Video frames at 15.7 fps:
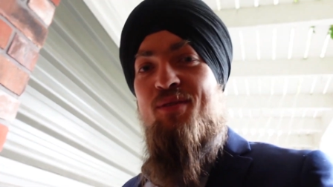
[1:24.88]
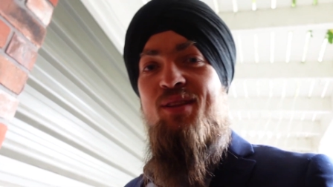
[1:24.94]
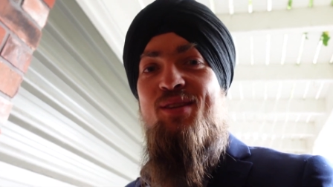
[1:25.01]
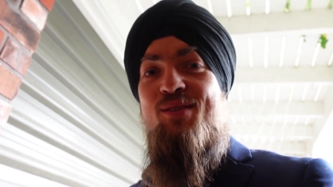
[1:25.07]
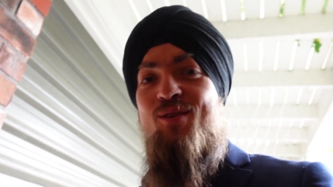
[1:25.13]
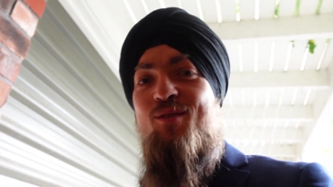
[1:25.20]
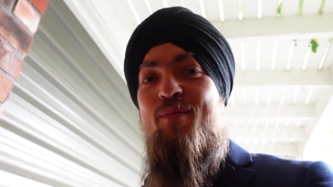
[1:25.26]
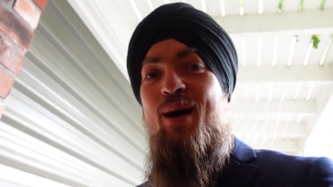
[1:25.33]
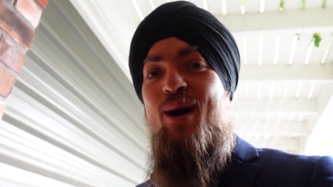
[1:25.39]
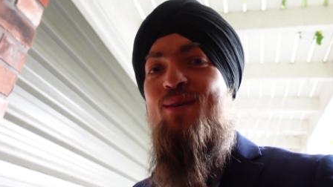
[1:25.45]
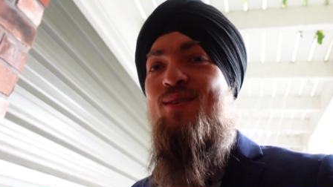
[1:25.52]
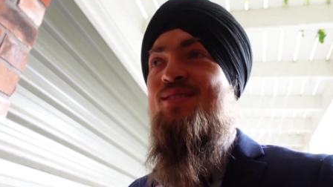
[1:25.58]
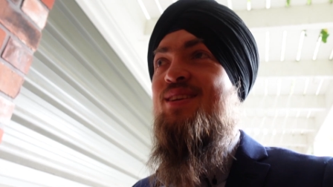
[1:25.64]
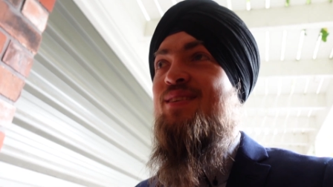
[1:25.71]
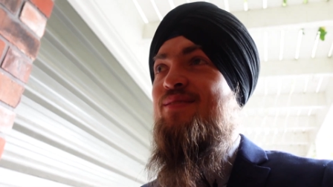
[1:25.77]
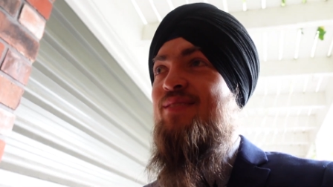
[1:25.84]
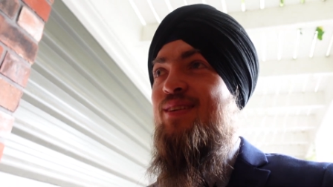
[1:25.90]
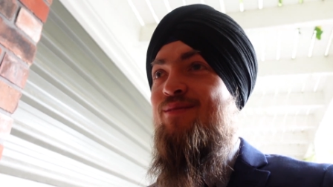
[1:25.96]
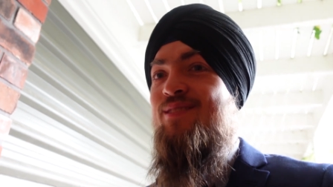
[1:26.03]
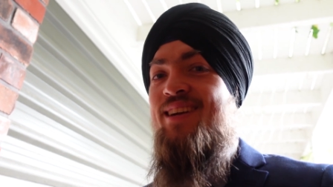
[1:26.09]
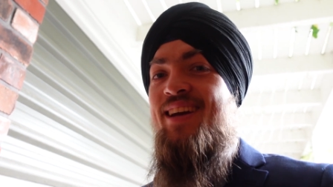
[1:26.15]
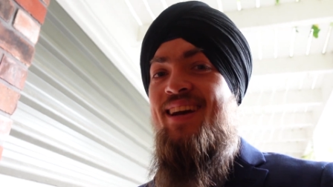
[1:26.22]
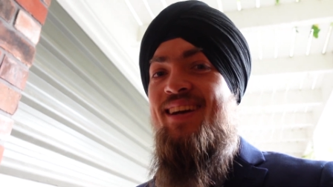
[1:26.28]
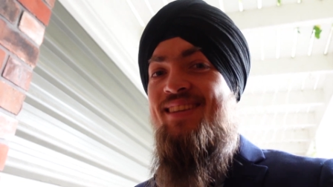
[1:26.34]
ring the doorbell and see if he
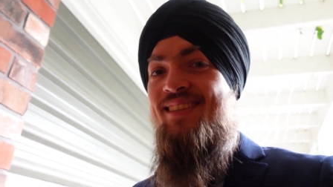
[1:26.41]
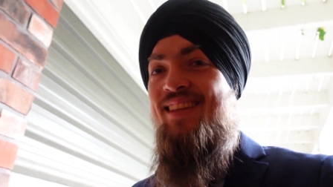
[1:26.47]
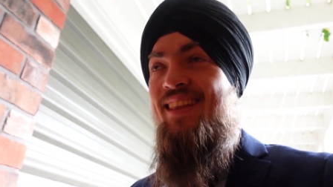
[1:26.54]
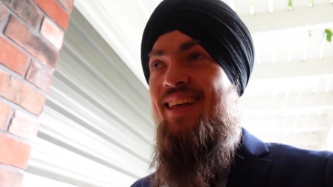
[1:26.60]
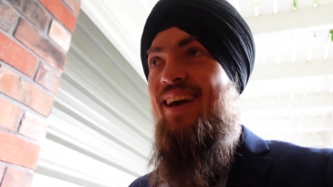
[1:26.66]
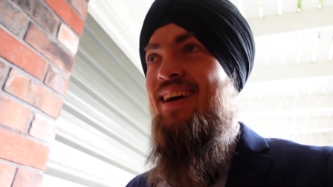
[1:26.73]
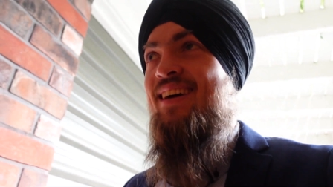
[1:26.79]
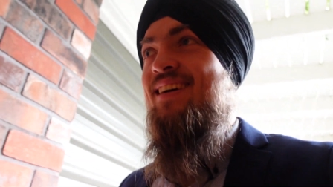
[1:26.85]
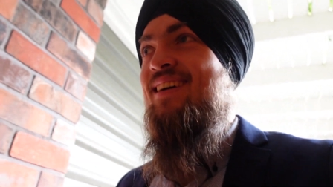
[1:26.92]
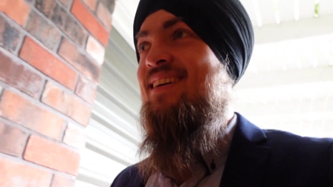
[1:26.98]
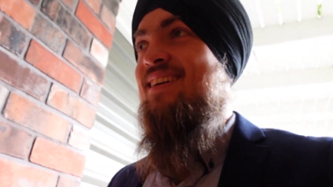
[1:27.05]
reacts to that.